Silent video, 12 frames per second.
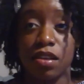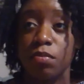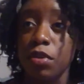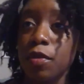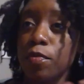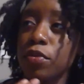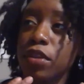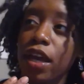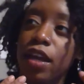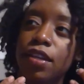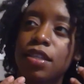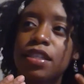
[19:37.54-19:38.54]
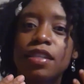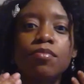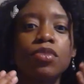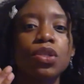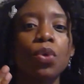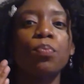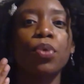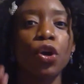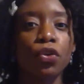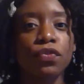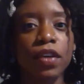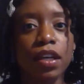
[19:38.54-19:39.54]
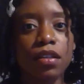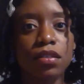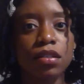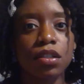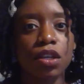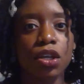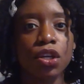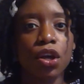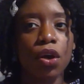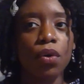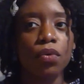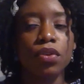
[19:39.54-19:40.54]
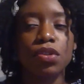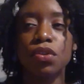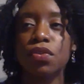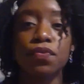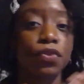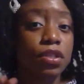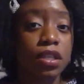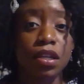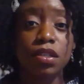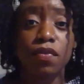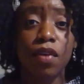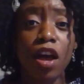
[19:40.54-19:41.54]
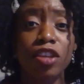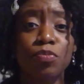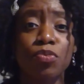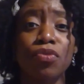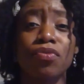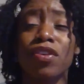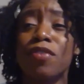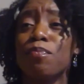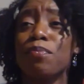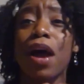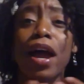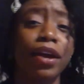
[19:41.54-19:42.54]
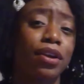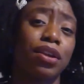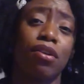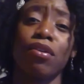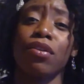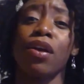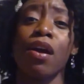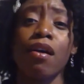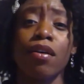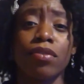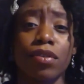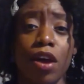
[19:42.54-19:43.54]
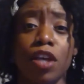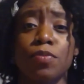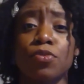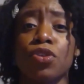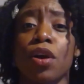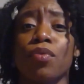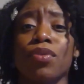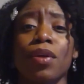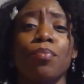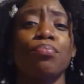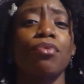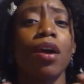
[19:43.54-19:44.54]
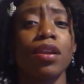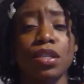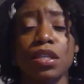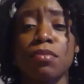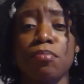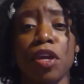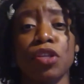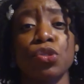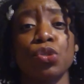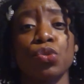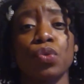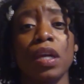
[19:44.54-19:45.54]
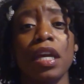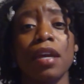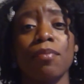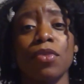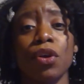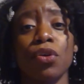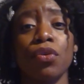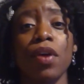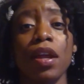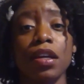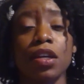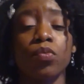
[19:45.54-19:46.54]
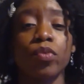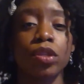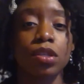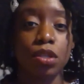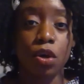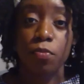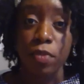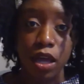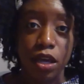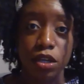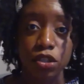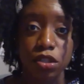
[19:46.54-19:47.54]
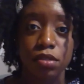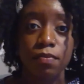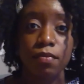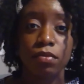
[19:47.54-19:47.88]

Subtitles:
people that seem so perfect. You know, these are the first ladies of gospel. They've pioneered the gospel genre. They brought it to the mainstream. They're credited with so much,